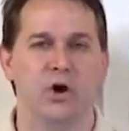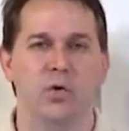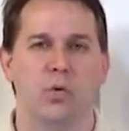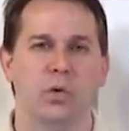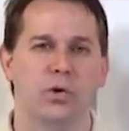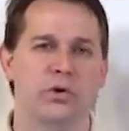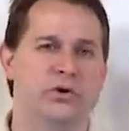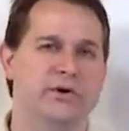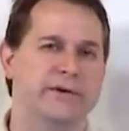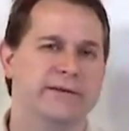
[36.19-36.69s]

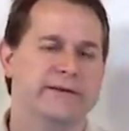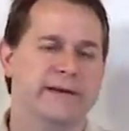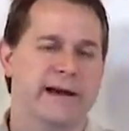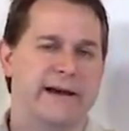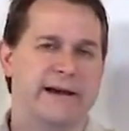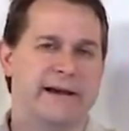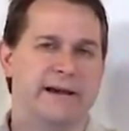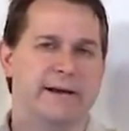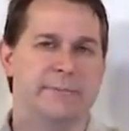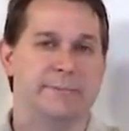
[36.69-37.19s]
where you can
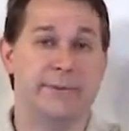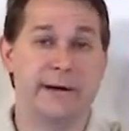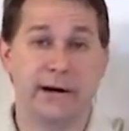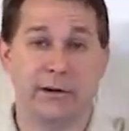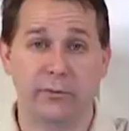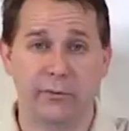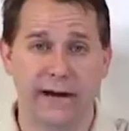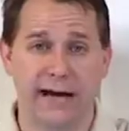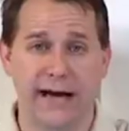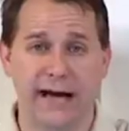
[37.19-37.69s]
take a big
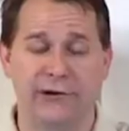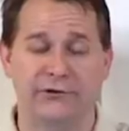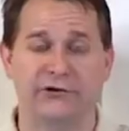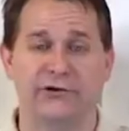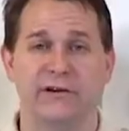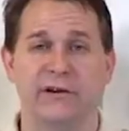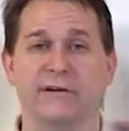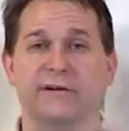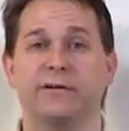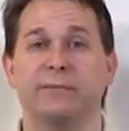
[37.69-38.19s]

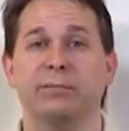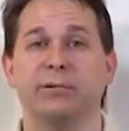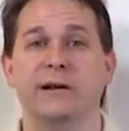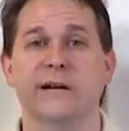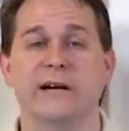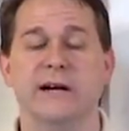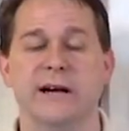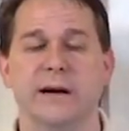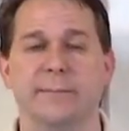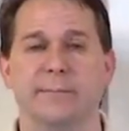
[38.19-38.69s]
reaction and
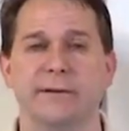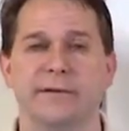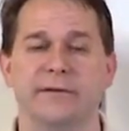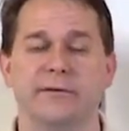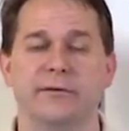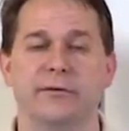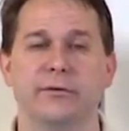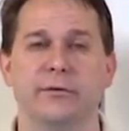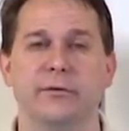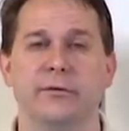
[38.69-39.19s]
split it up
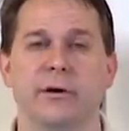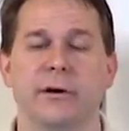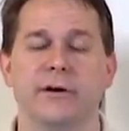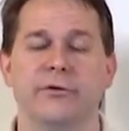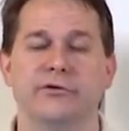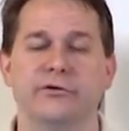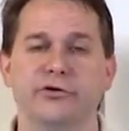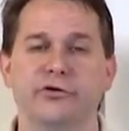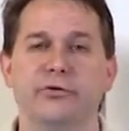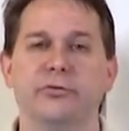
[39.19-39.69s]
into
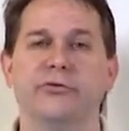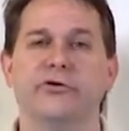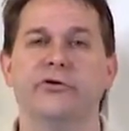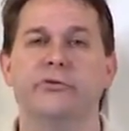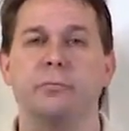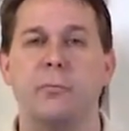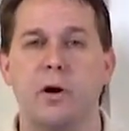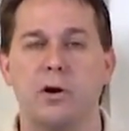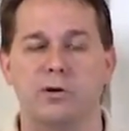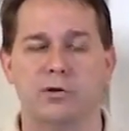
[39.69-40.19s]
two
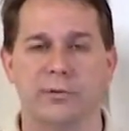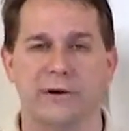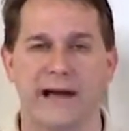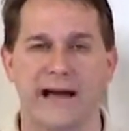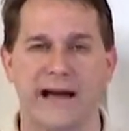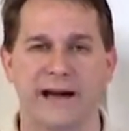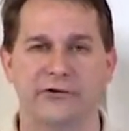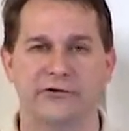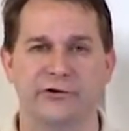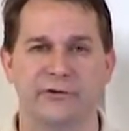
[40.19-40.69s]
smaller
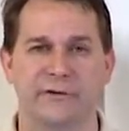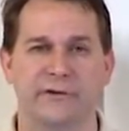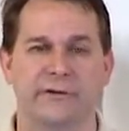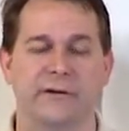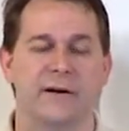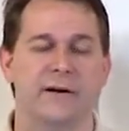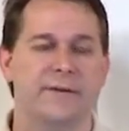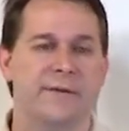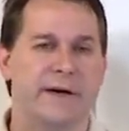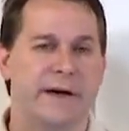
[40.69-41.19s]
reactions
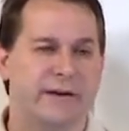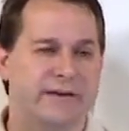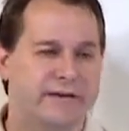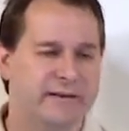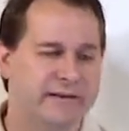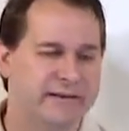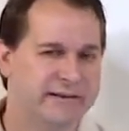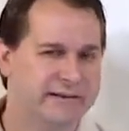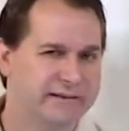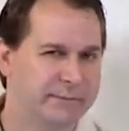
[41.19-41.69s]
that
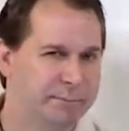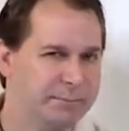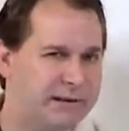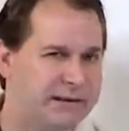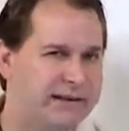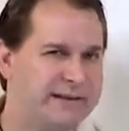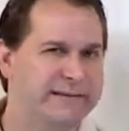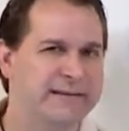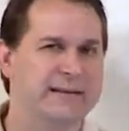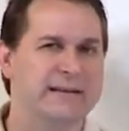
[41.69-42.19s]

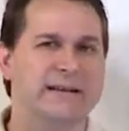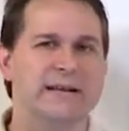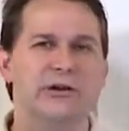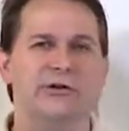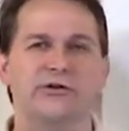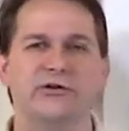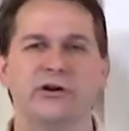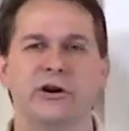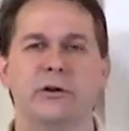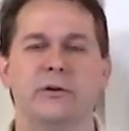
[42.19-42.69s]
explicitly
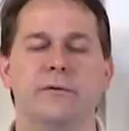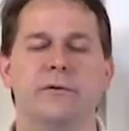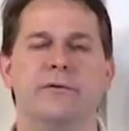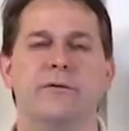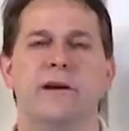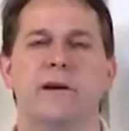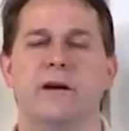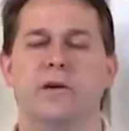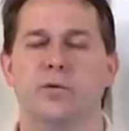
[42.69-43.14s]
shows